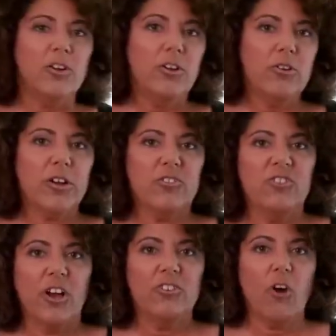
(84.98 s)
New York's
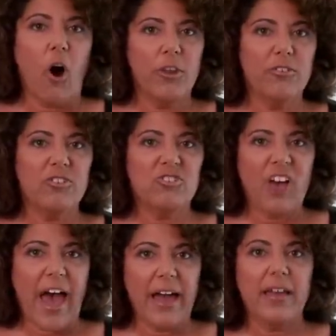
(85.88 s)
Judge Arthur
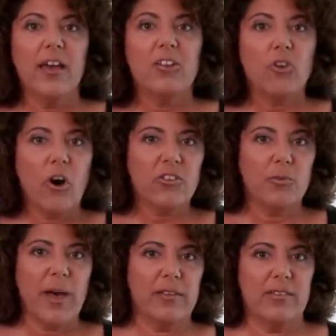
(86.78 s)
Schack talks
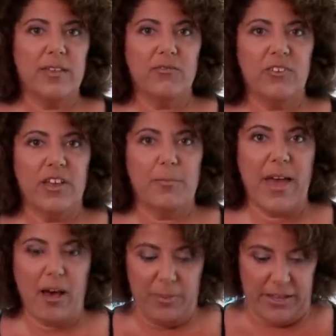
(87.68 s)
about Stephen J.
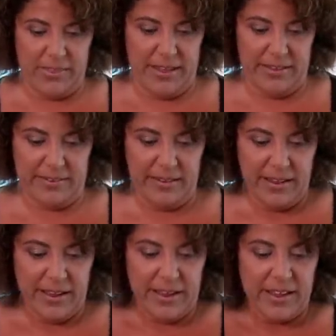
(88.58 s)
Baum like this.
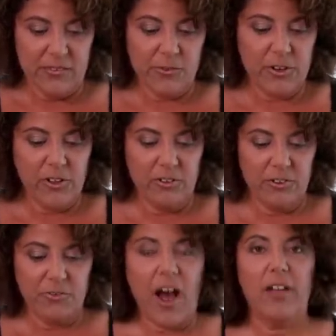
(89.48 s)
His
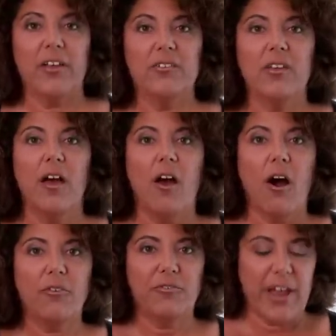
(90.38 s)
foreclosure filings
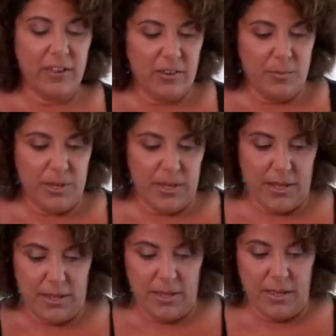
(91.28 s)
are found to
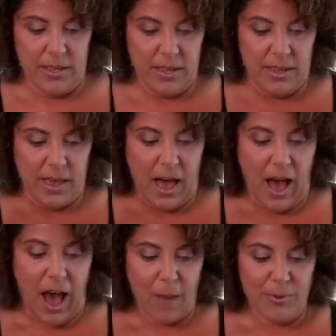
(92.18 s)
be
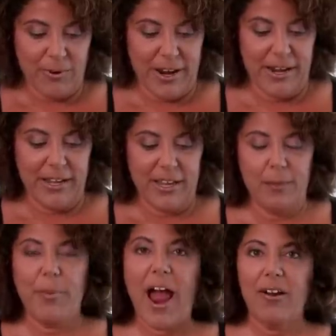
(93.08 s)
operating in
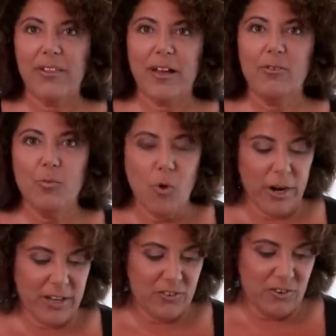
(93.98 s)
a parallel
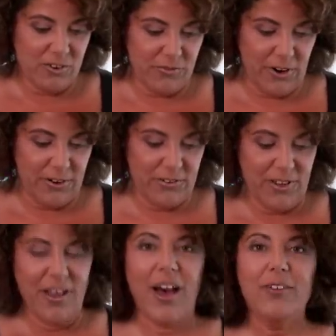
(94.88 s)
mortgage universe
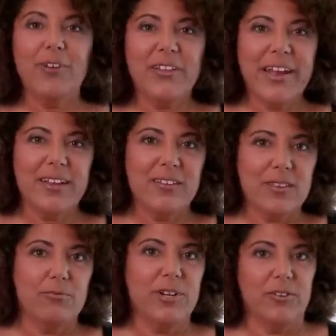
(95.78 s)
unrelated to
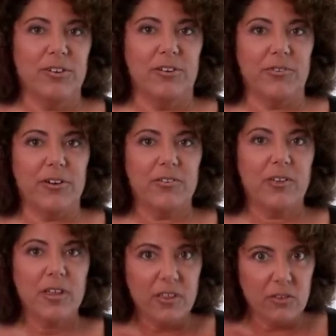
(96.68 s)
the real universe,
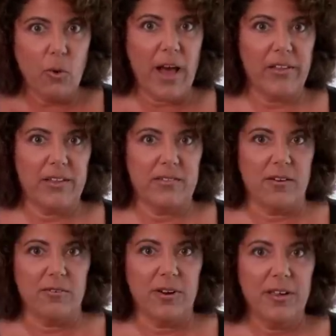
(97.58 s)
the Twilight
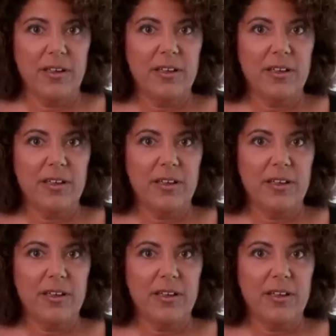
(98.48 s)
Zone.